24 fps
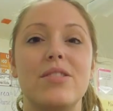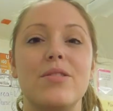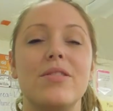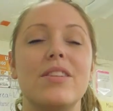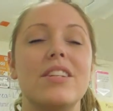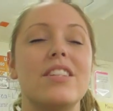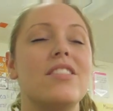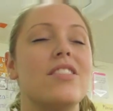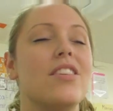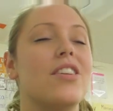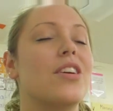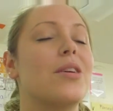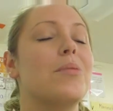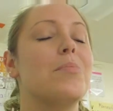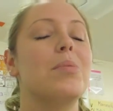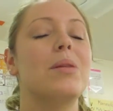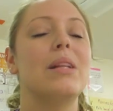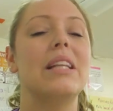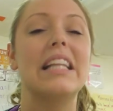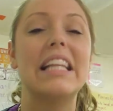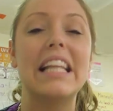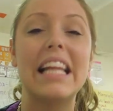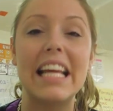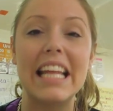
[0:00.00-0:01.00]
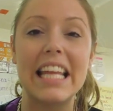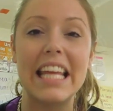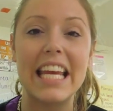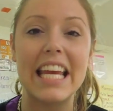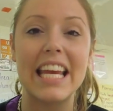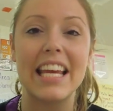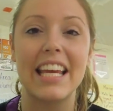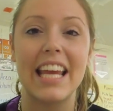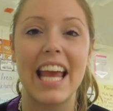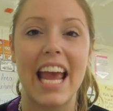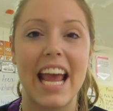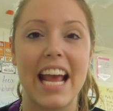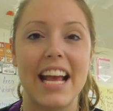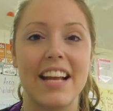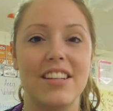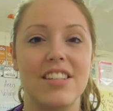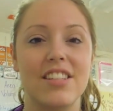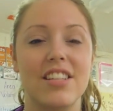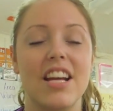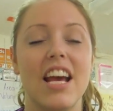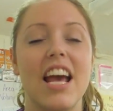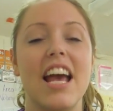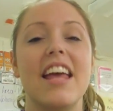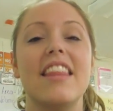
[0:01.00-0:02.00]
students are completely
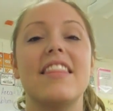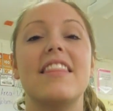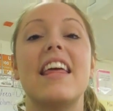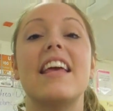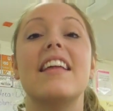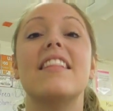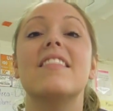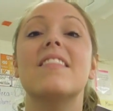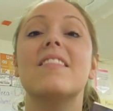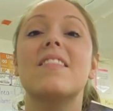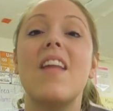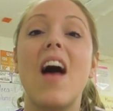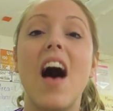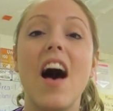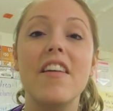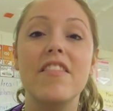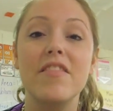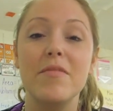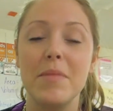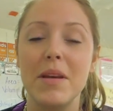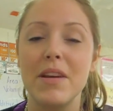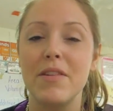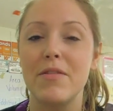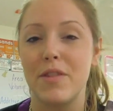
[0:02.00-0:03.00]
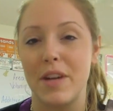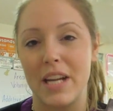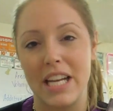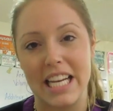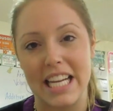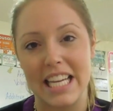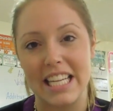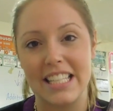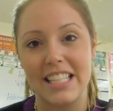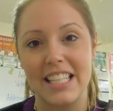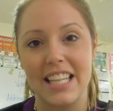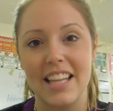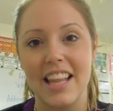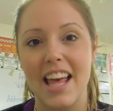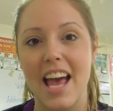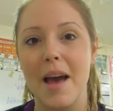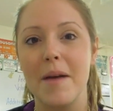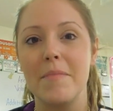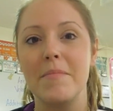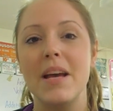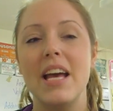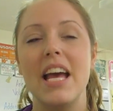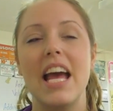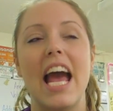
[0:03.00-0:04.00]
engaged. They love me reading to
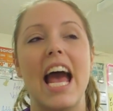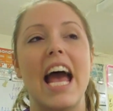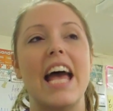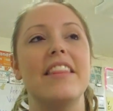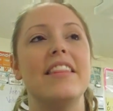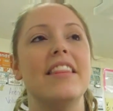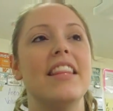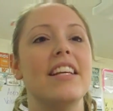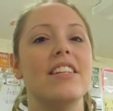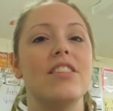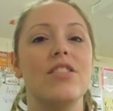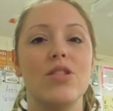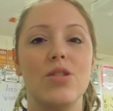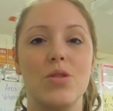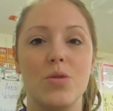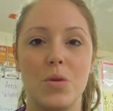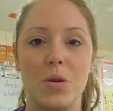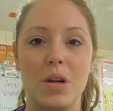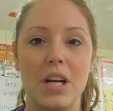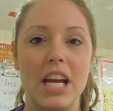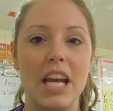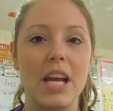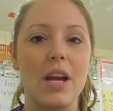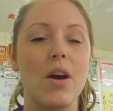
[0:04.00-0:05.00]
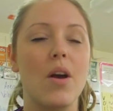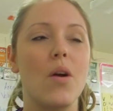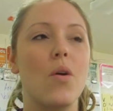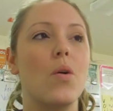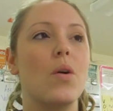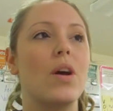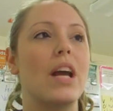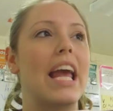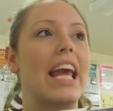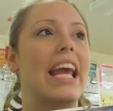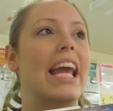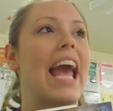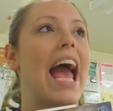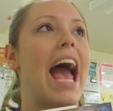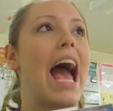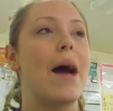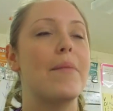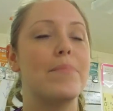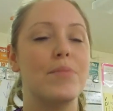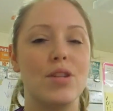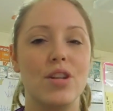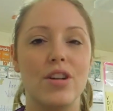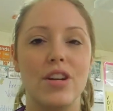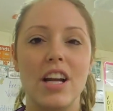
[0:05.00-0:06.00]
them, and this story
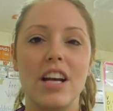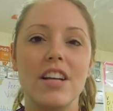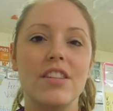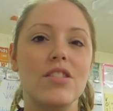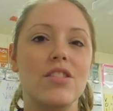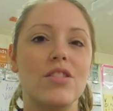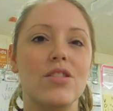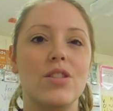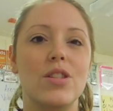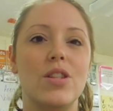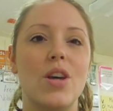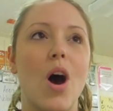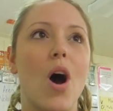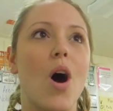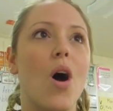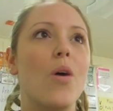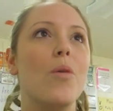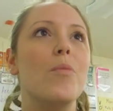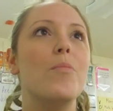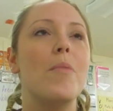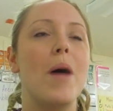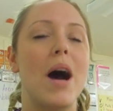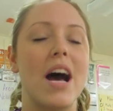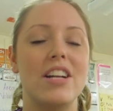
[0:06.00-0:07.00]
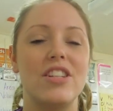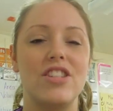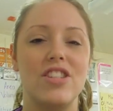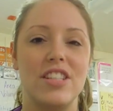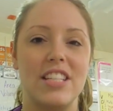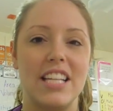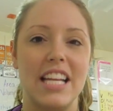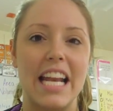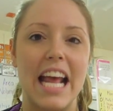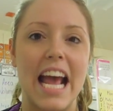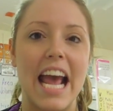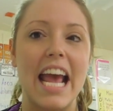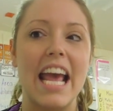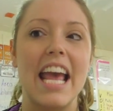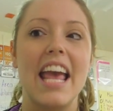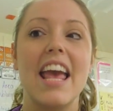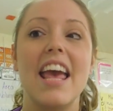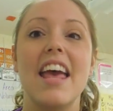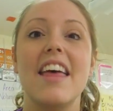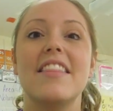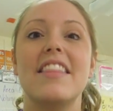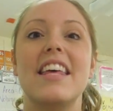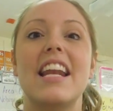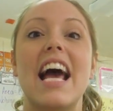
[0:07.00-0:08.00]
captured us so much today
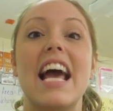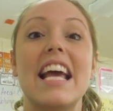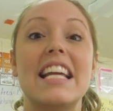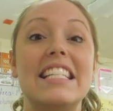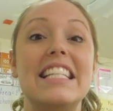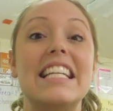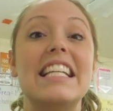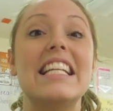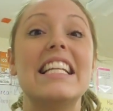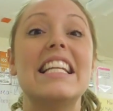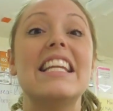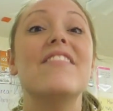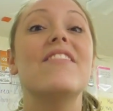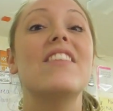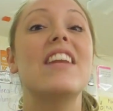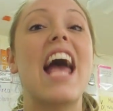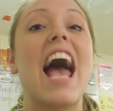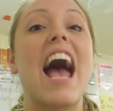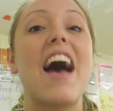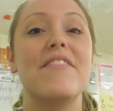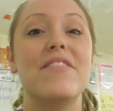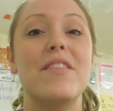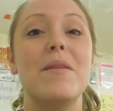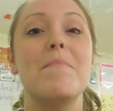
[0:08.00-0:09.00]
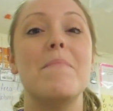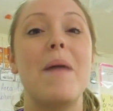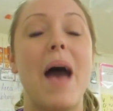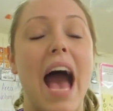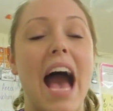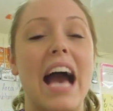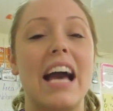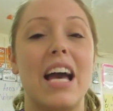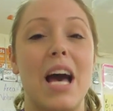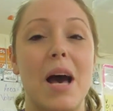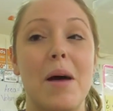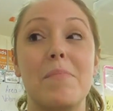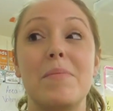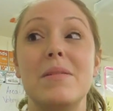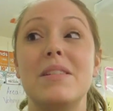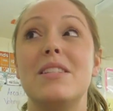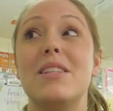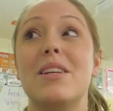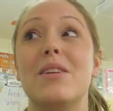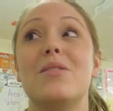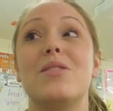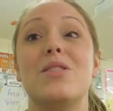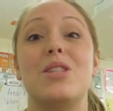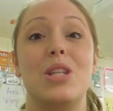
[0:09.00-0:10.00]
that I didn't even have them pack up
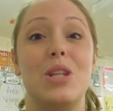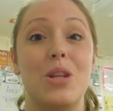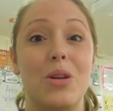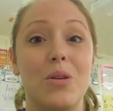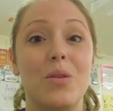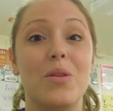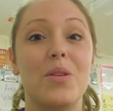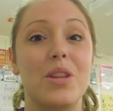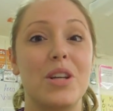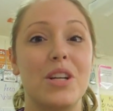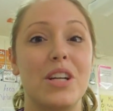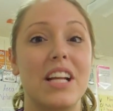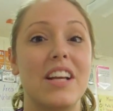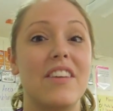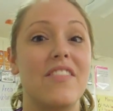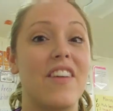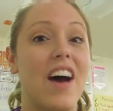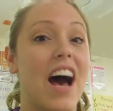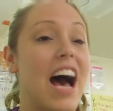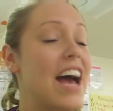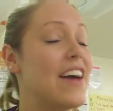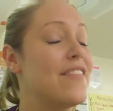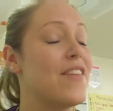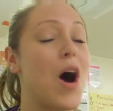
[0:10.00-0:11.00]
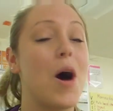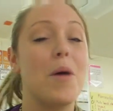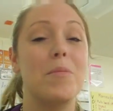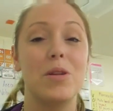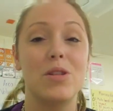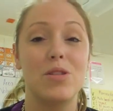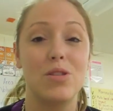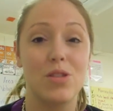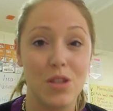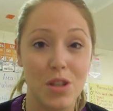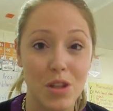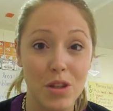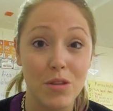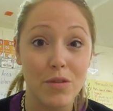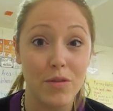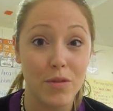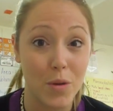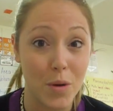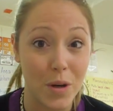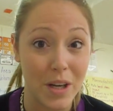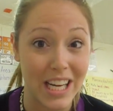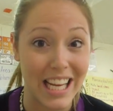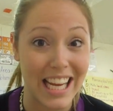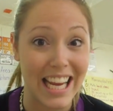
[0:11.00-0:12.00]
until 2:35, almost
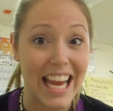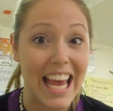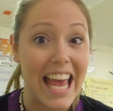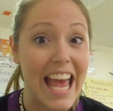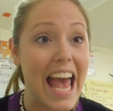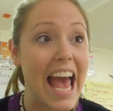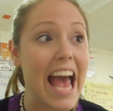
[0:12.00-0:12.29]
2:40.